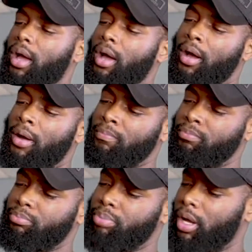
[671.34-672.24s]

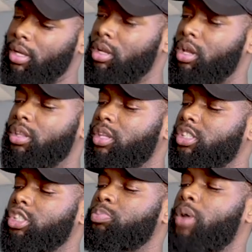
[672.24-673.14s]
But
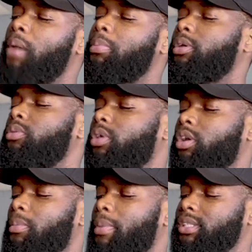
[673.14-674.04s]
this is probably one
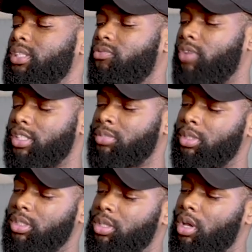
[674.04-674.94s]
of the best
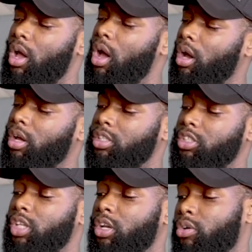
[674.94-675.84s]
investments
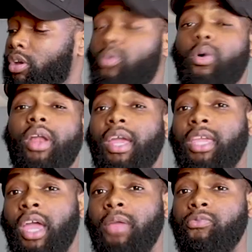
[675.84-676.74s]
considering what I
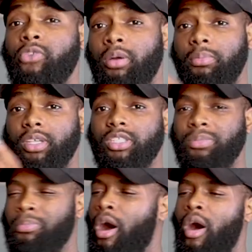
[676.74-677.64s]
came from. It's
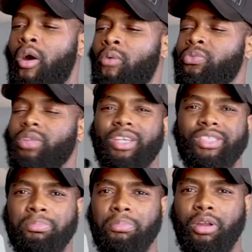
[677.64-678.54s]
small,
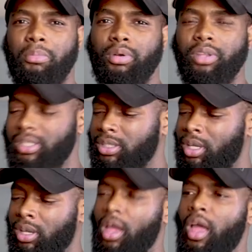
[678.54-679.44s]
it's
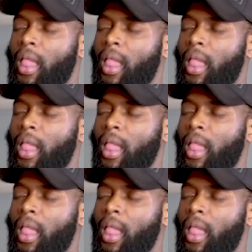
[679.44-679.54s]
minimalistic.